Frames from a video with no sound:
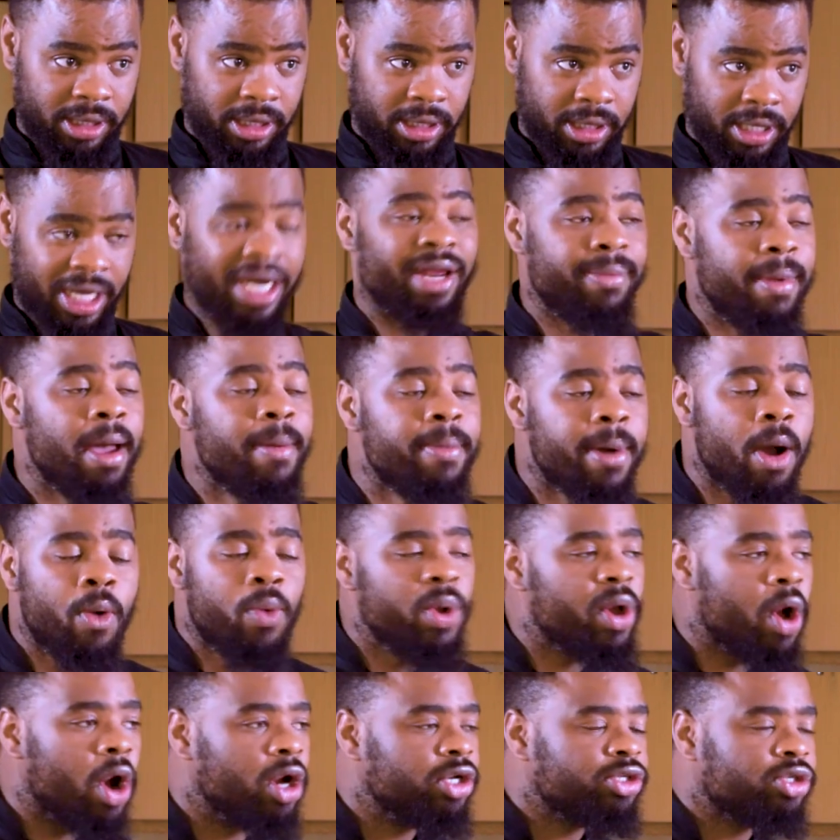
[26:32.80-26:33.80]
Remember, we
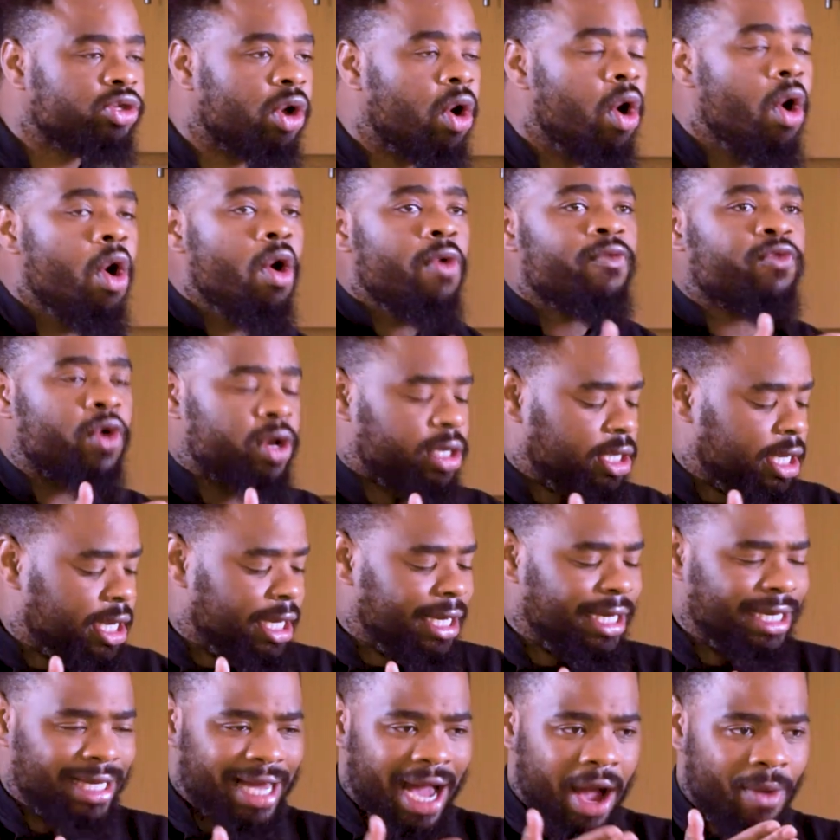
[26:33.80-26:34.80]
also got
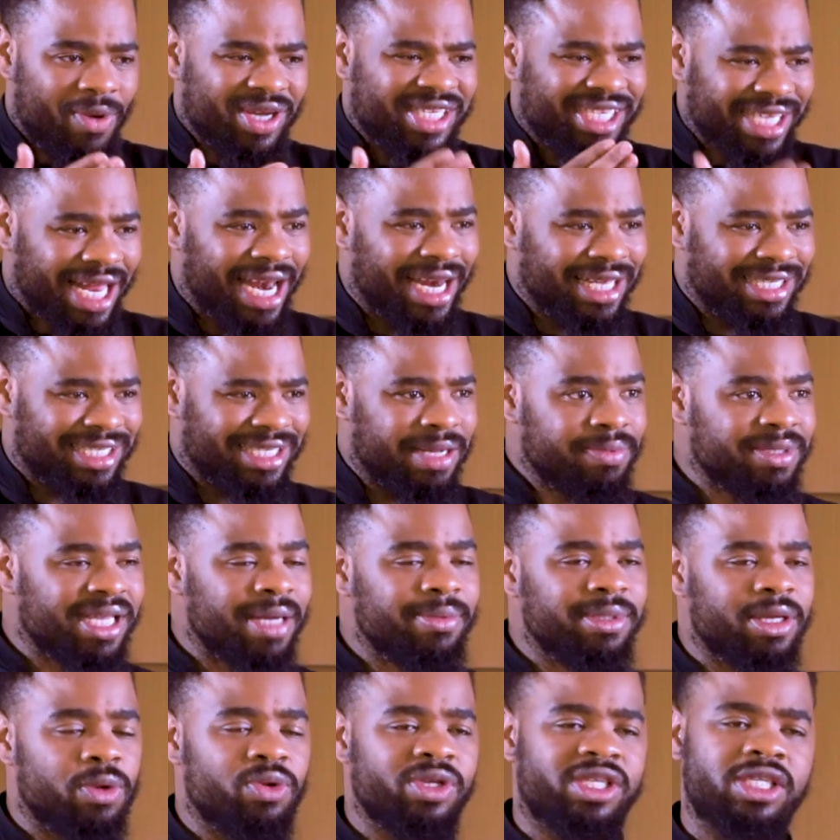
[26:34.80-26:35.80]
our sometimes
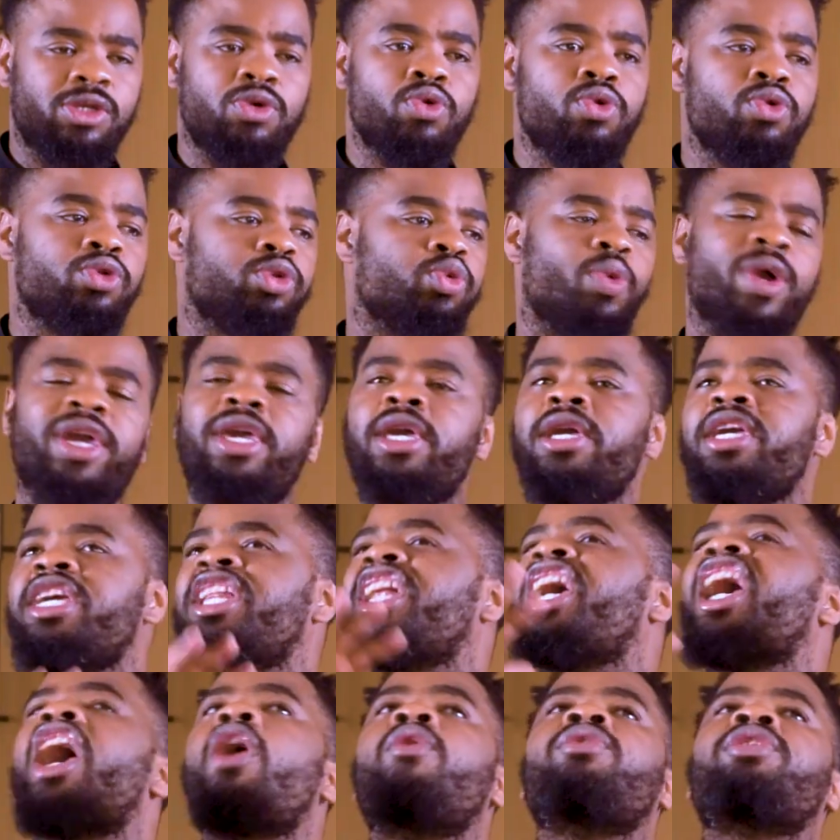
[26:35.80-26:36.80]
they will see who's working in
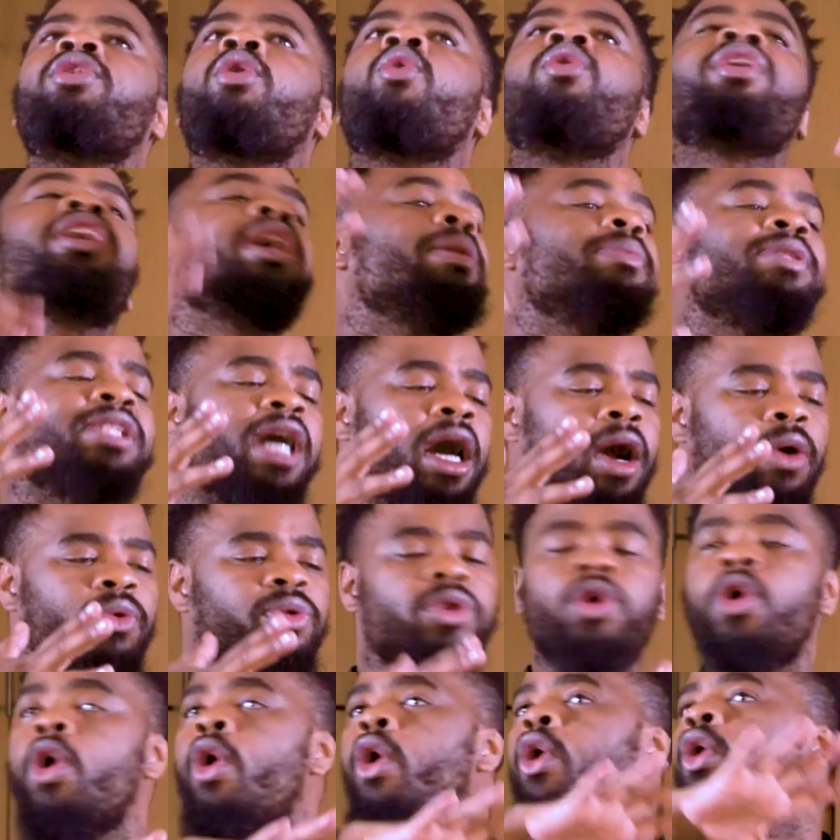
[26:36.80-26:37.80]
Gauteng or Cape Town
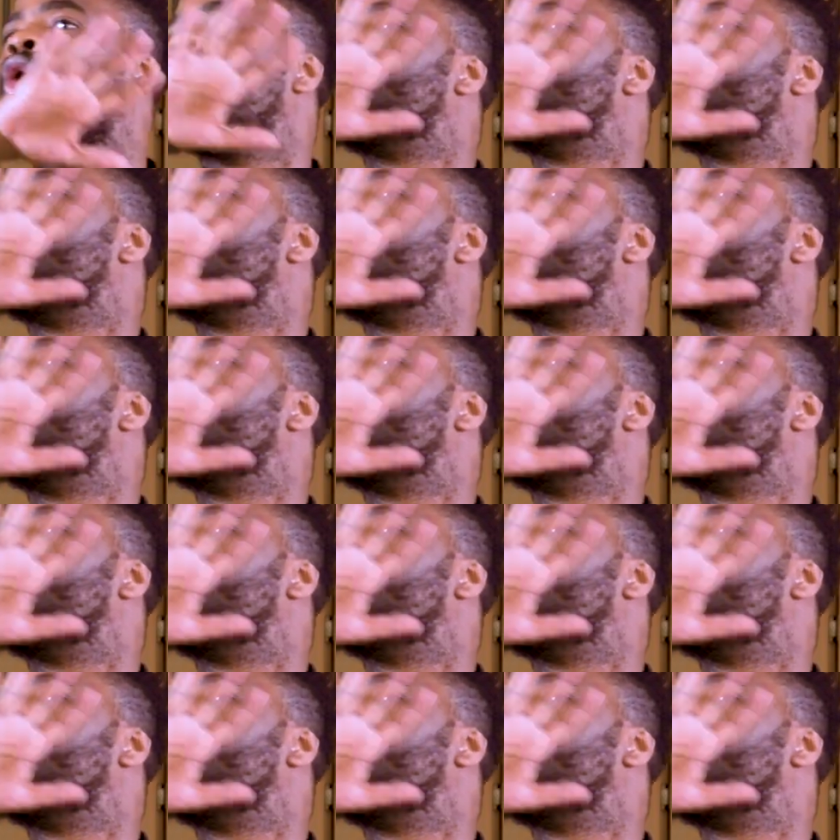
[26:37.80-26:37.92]
or